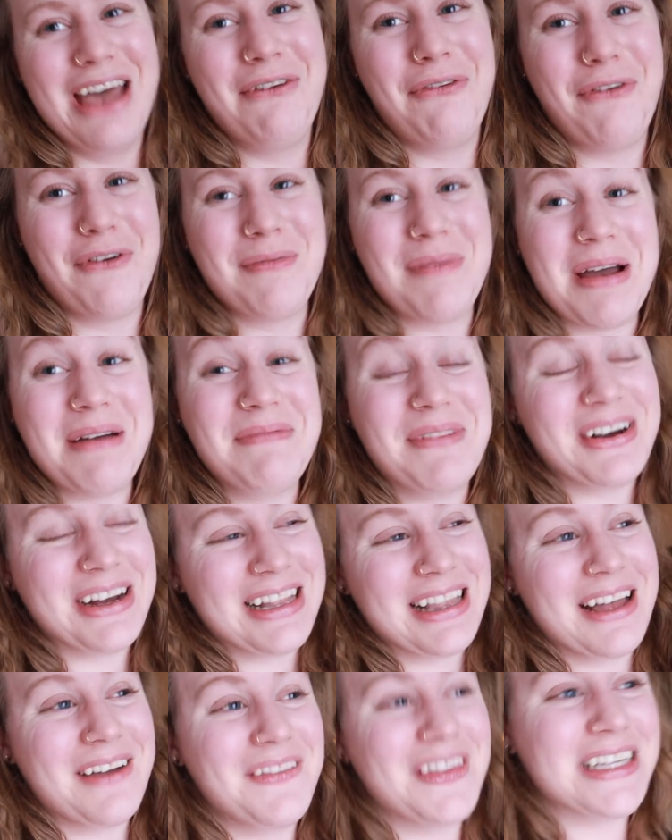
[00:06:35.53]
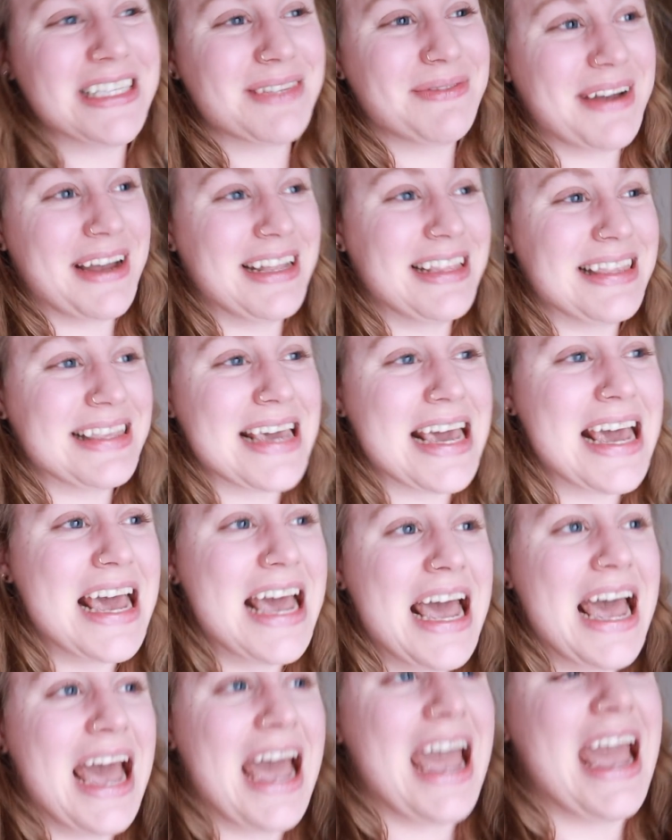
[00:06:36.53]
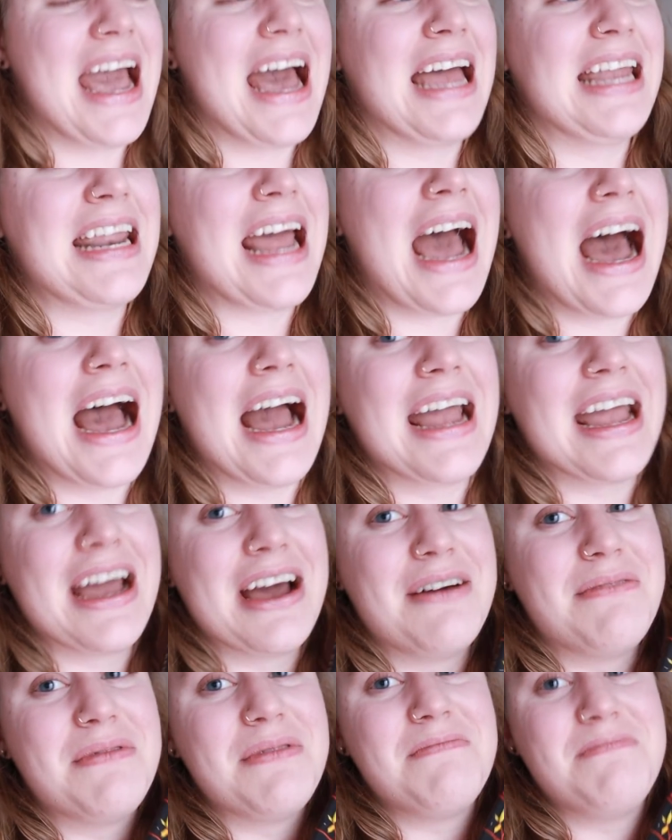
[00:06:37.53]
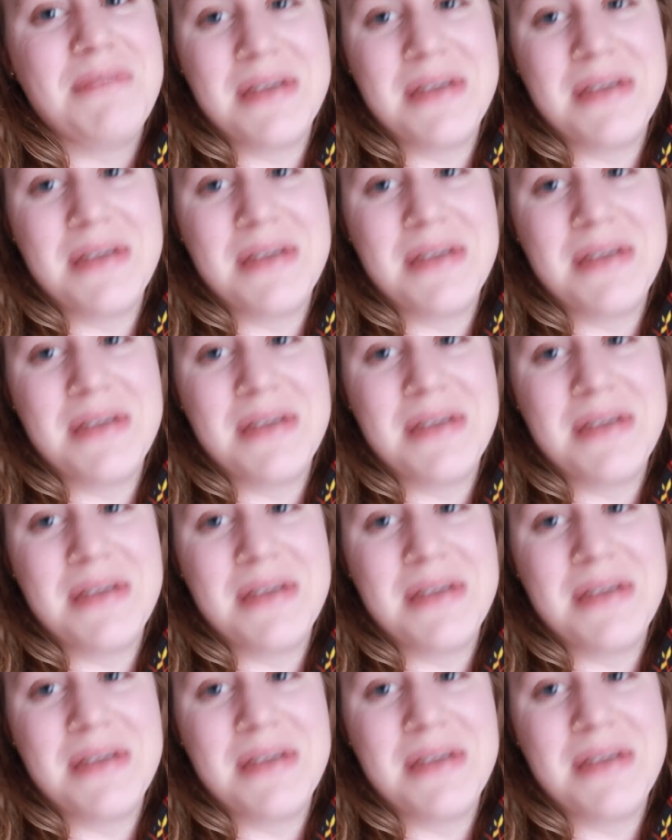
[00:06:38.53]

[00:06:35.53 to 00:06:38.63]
for my book club this month, and I am